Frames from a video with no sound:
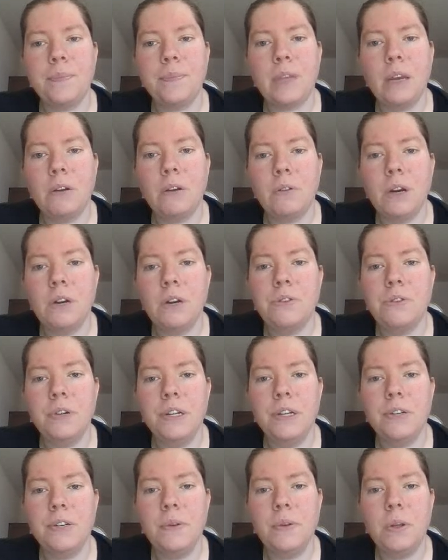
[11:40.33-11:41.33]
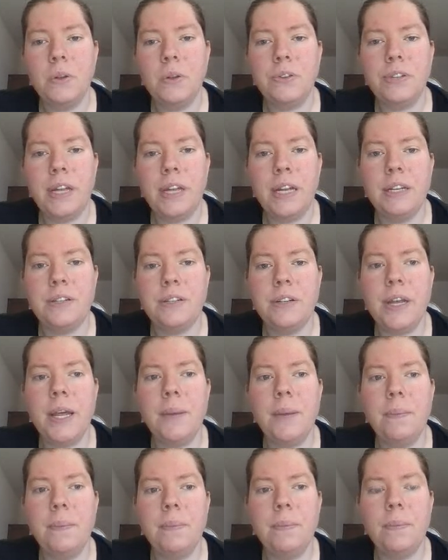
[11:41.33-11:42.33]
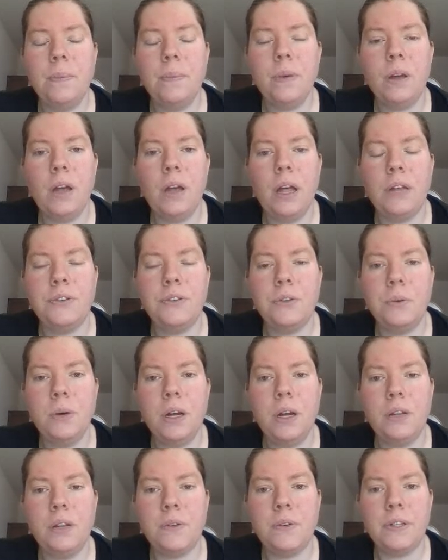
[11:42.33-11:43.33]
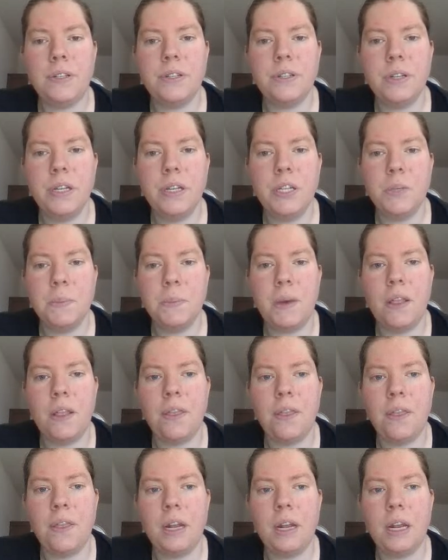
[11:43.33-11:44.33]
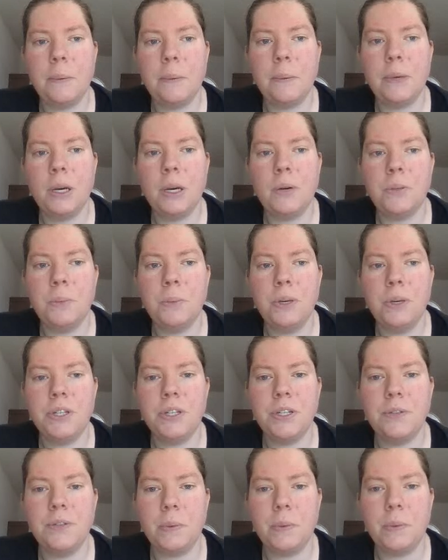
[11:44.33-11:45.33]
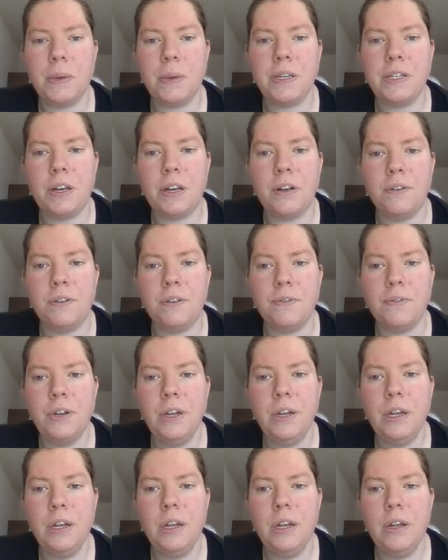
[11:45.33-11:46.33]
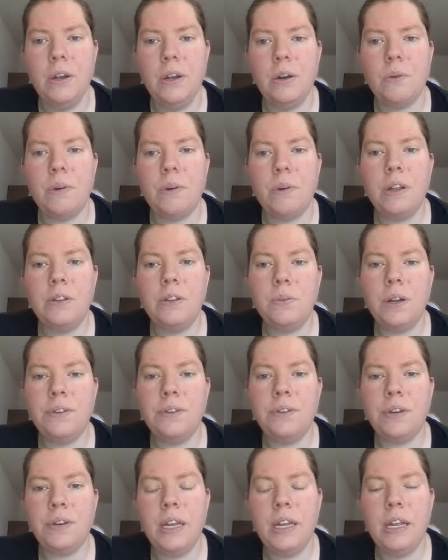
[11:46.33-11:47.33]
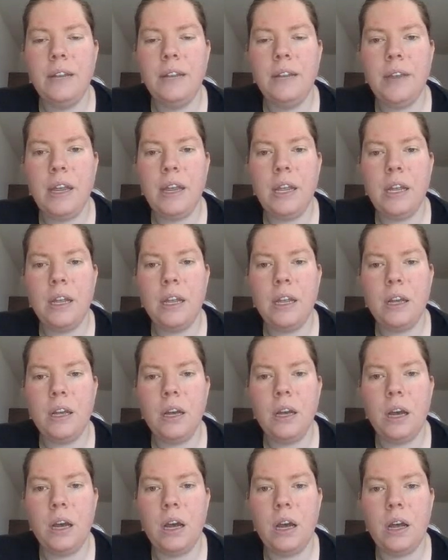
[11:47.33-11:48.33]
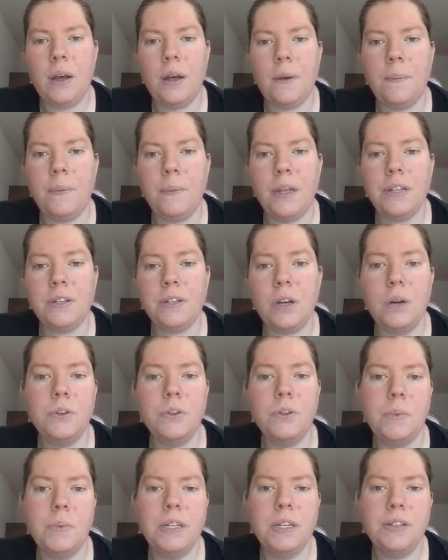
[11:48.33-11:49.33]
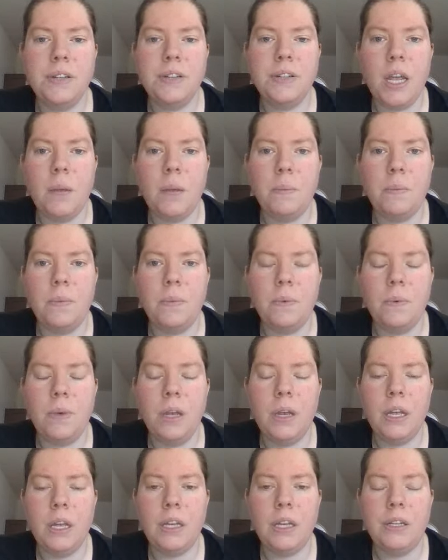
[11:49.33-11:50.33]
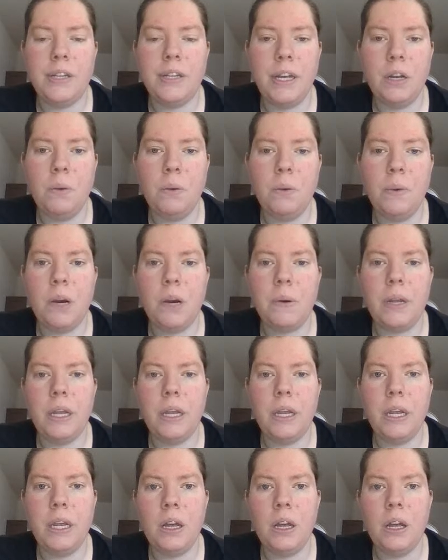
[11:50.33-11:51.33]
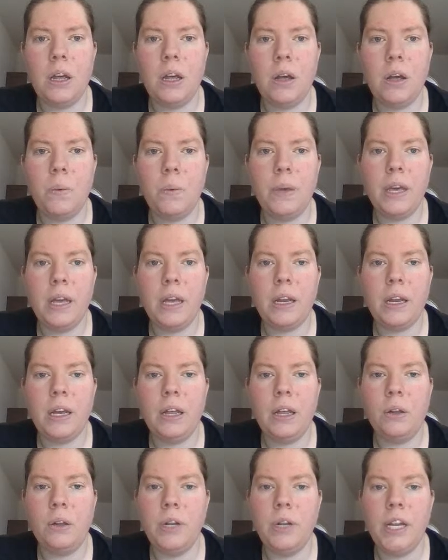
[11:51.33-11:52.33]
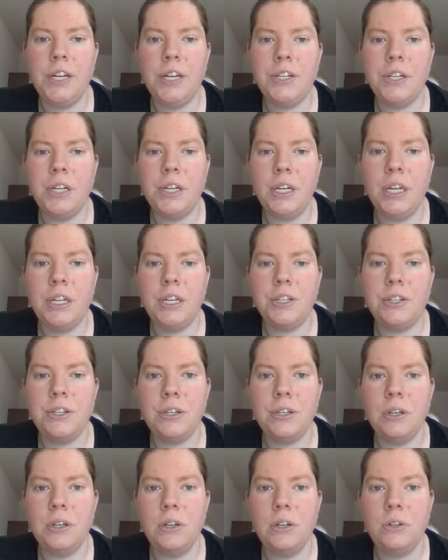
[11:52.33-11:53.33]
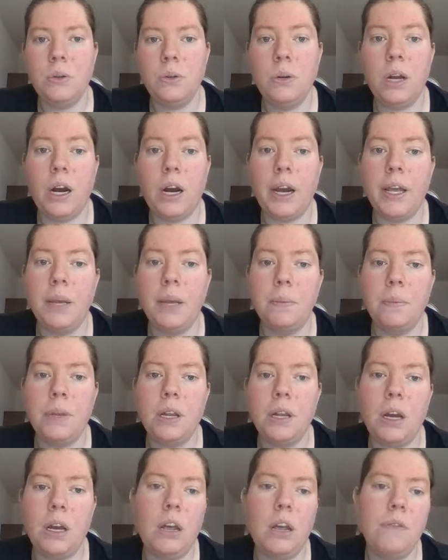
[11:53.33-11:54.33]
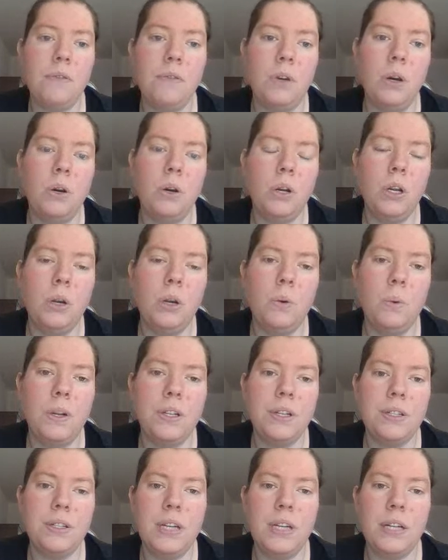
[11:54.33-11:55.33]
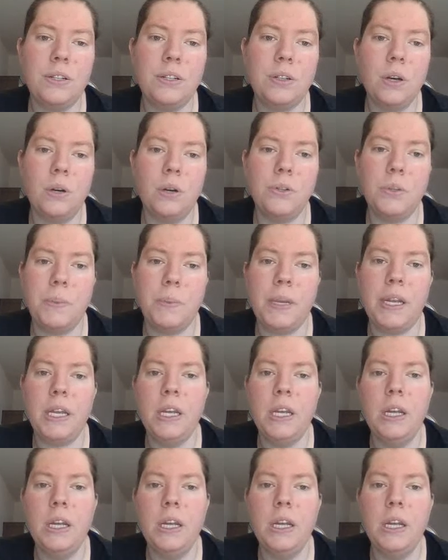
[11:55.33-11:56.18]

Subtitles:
Groceries will stay the same at 200 each month that I'm going to budget for myself. Rent, water and heating, it's going to be the same in January. We get a calculation each July, but I have no clue what that's going to be.